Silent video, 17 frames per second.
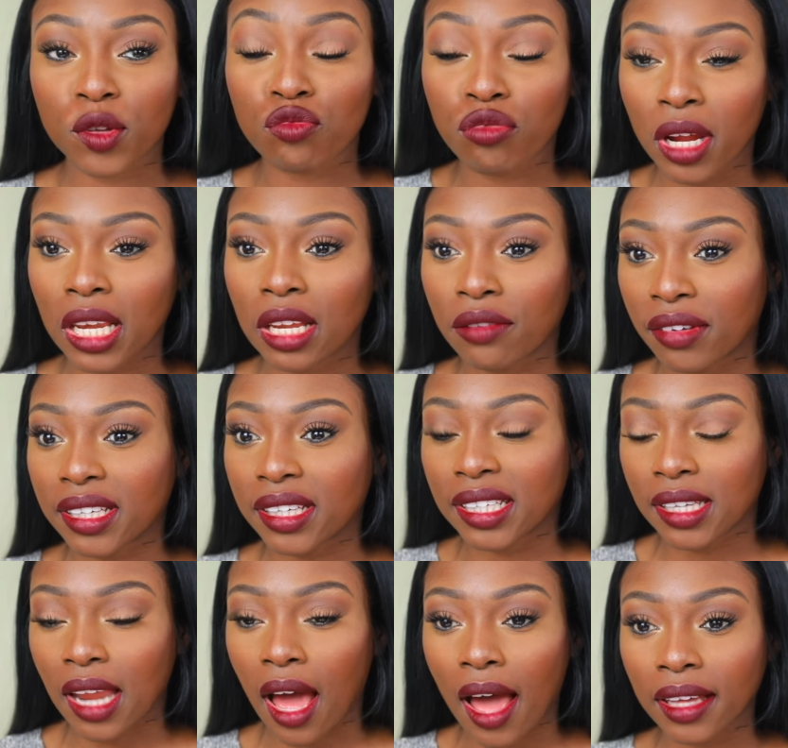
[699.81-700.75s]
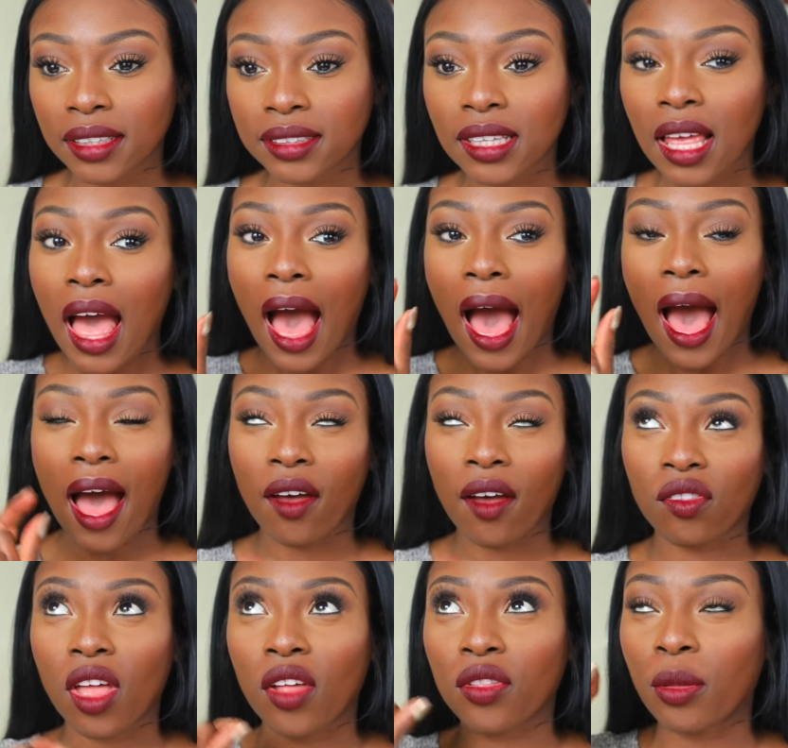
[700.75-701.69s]
Really, really nice.
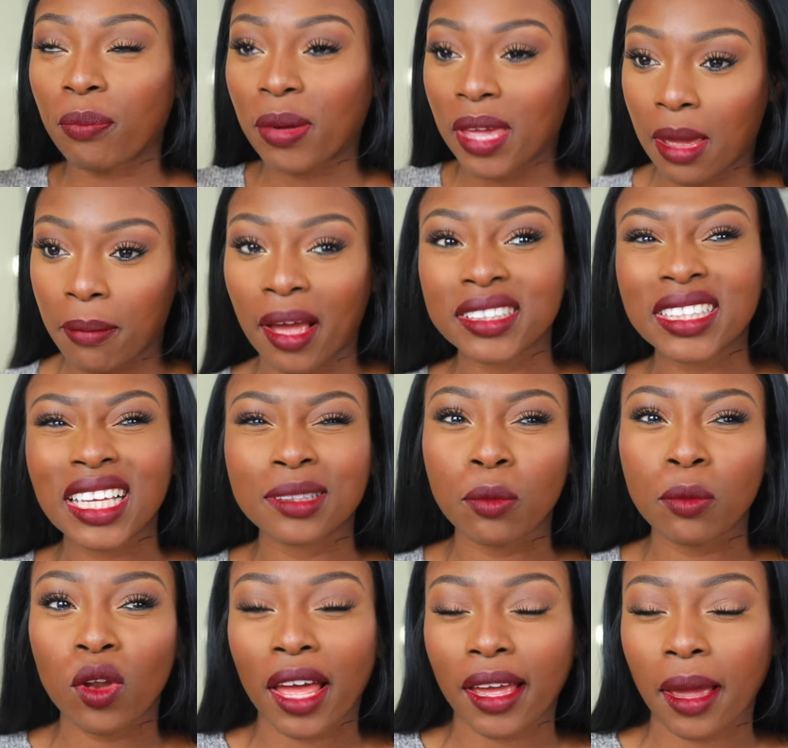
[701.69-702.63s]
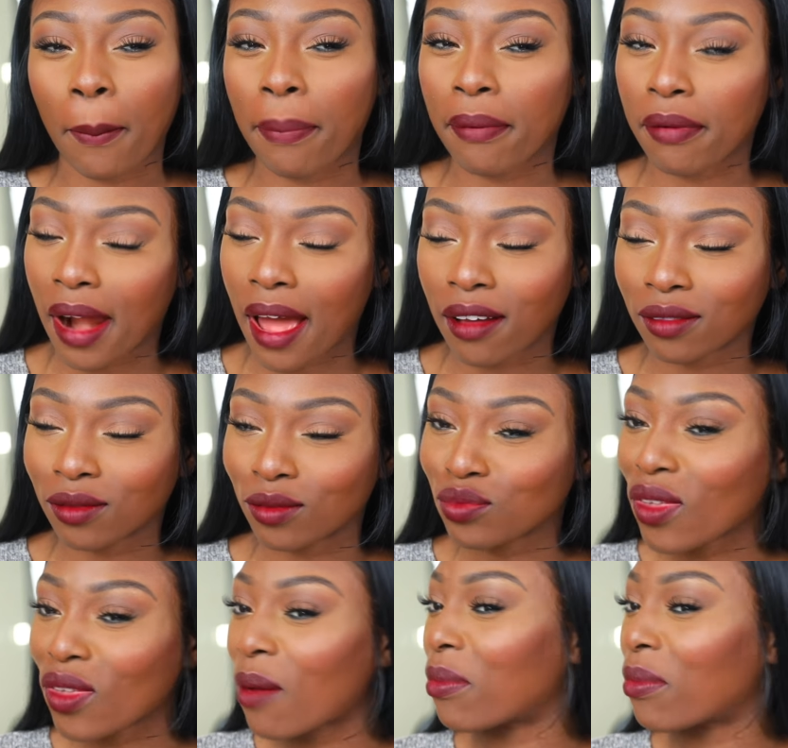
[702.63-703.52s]
And the PMS is more like a brown.